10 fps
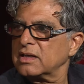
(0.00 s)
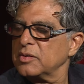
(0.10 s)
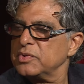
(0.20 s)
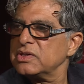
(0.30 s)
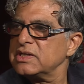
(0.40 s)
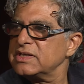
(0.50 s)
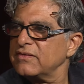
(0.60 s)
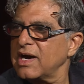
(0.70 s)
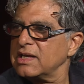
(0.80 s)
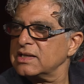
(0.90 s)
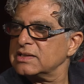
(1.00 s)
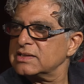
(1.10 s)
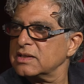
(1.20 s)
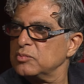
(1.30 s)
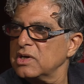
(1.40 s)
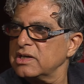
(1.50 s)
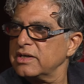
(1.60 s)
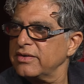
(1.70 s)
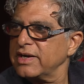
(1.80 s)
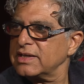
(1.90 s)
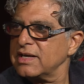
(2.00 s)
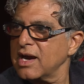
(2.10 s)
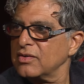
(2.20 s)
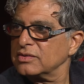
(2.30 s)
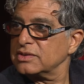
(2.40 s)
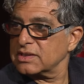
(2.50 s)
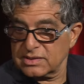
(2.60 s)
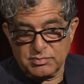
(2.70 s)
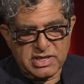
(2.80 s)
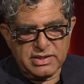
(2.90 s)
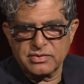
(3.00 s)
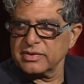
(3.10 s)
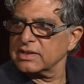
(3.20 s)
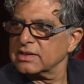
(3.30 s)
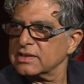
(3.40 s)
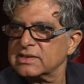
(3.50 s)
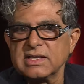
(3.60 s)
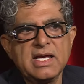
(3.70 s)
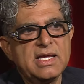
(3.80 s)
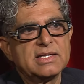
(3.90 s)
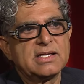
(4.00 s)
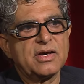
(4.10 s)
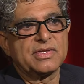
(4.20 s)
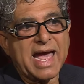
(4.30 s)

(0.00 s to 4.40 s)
community violence and murder rate down just by doing this. Now,